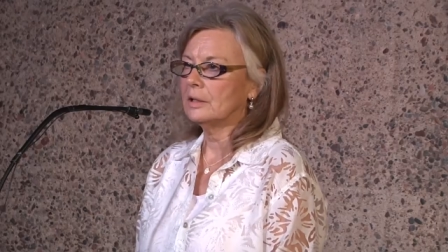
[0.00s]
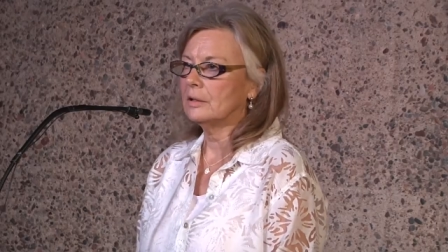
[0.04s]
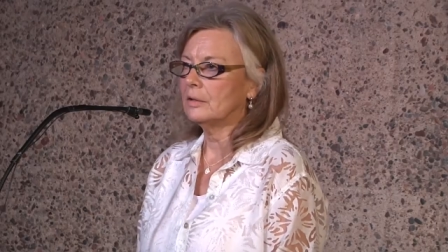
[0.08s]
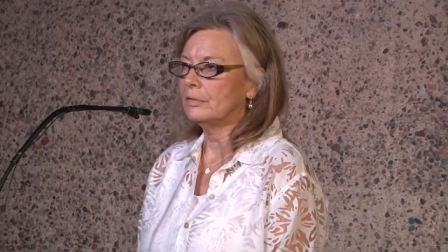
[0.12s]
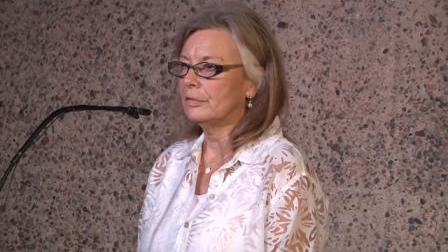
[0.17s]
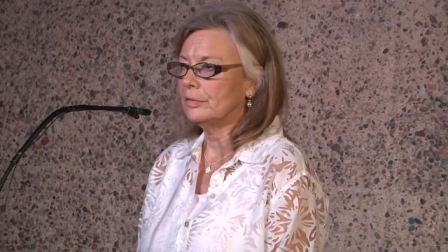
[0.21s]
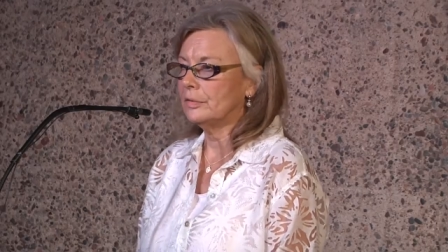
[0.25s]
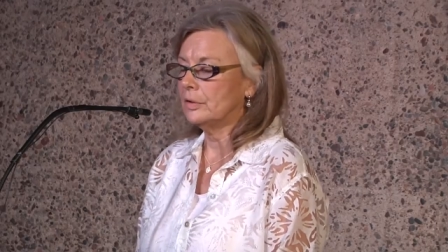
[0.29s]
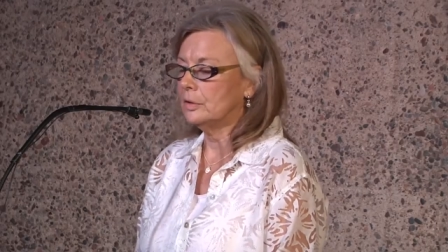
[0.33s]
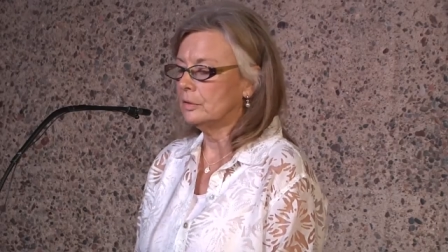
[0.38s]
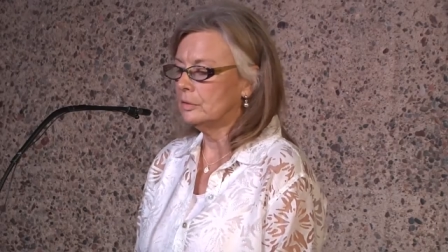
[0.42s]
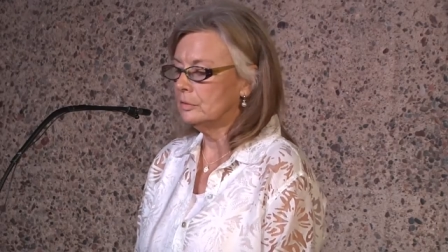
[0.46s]
the
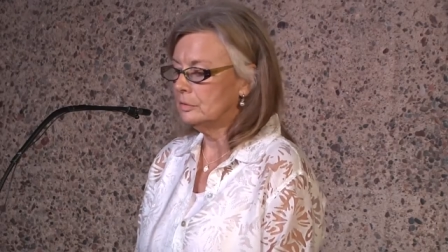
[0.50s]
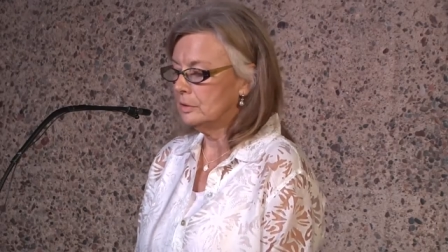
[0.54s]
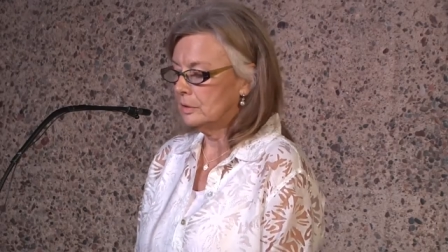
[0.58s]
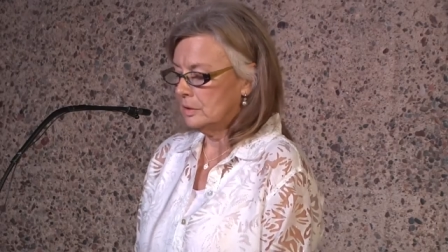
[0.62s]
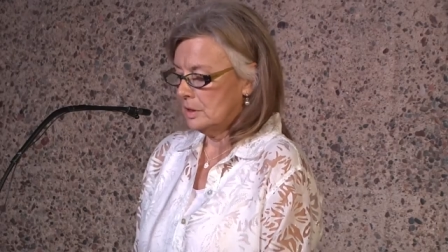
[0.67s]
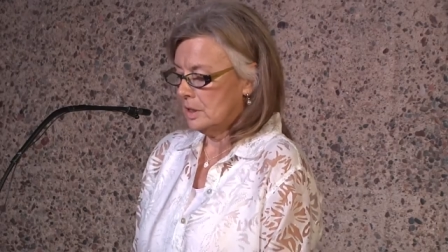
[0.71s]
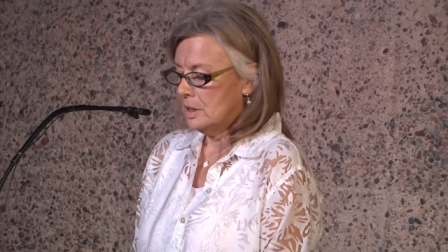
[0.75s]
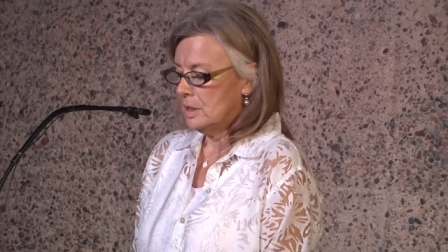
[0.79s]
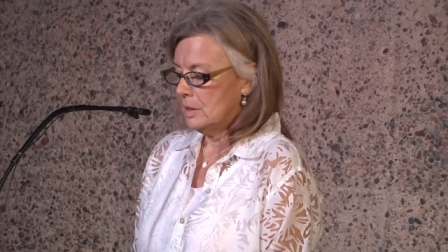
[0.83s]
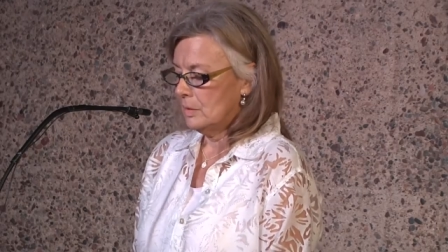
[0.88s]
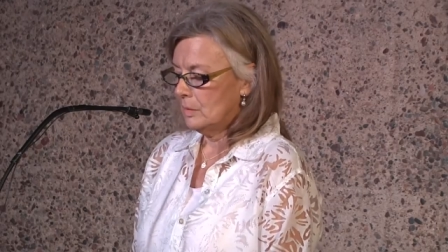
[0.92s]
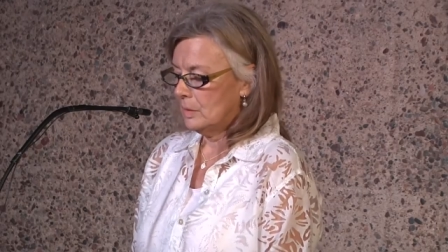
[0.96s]
flu
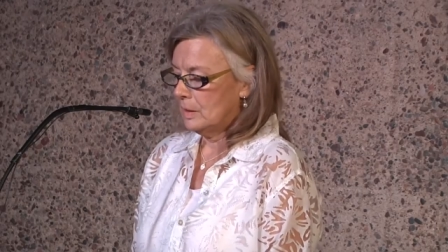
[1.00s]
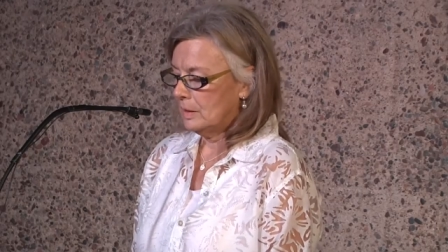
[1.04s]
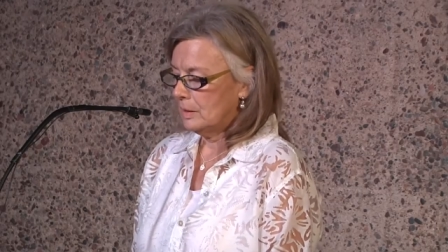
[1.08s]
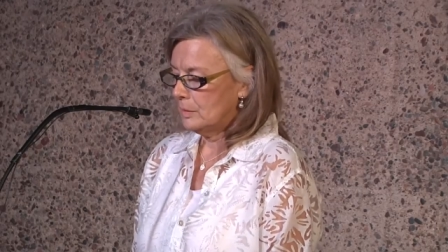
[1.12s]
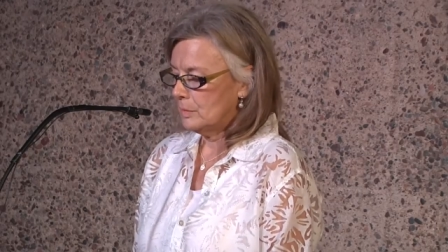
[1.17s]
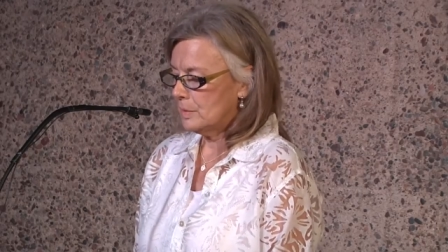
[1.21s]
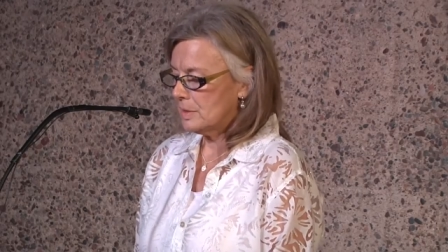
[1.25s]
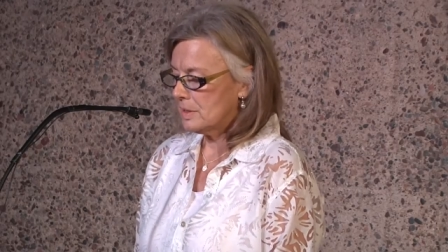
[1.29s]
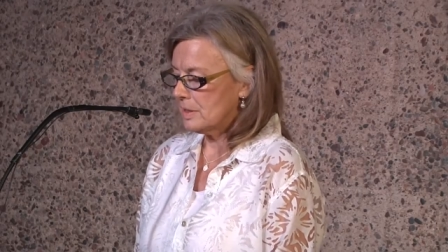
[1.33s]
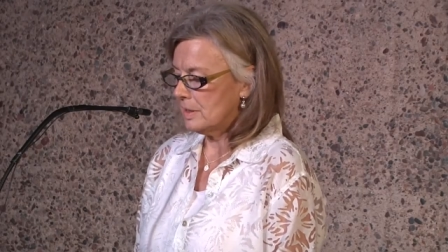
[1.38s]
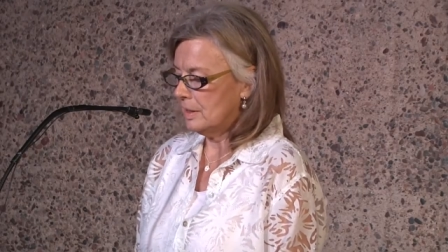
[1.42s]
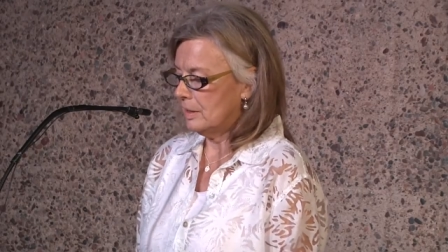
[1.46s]
while I
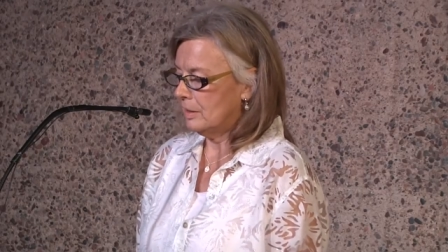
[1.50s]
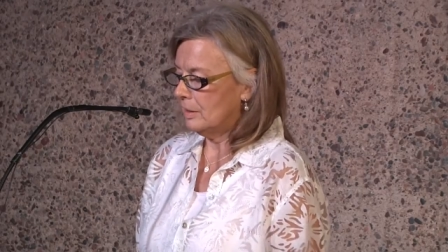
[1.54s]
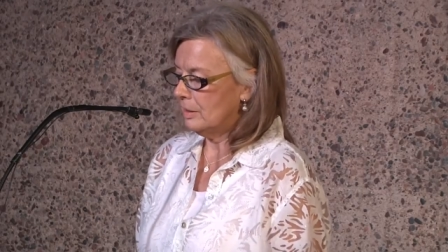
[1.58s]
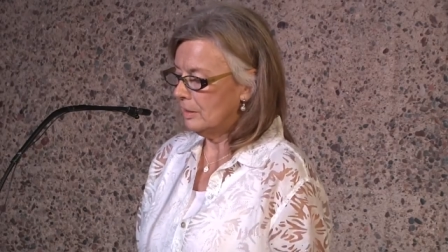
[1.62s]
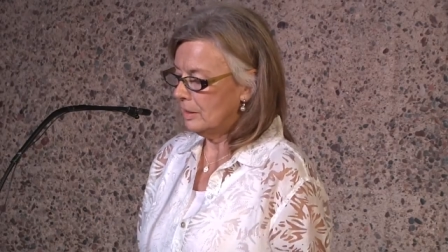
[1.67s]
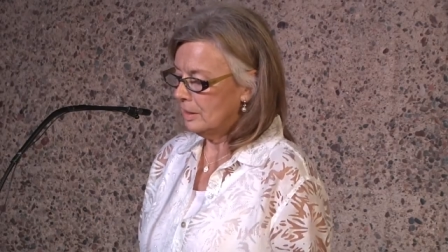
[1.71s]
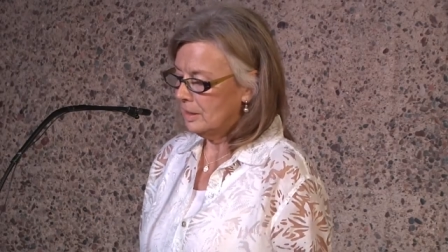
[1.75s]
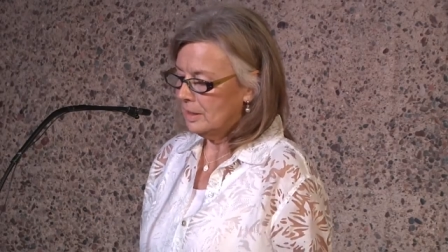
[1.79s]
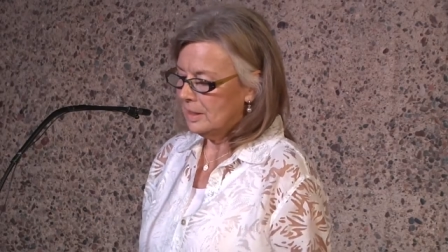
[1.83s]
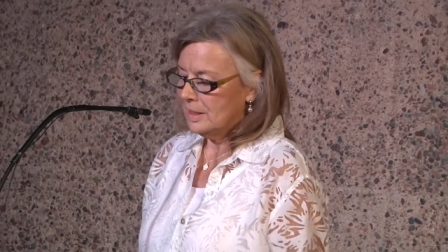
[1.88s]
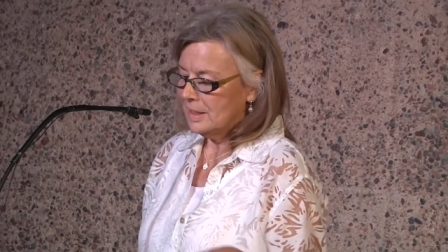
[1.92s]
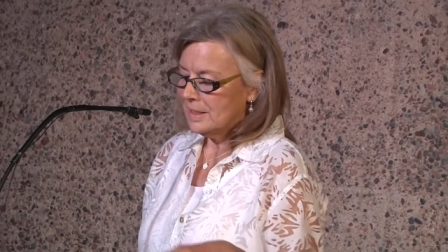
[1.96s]
was
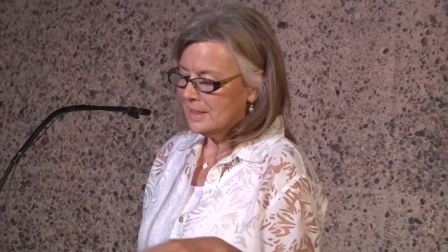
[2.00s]
there.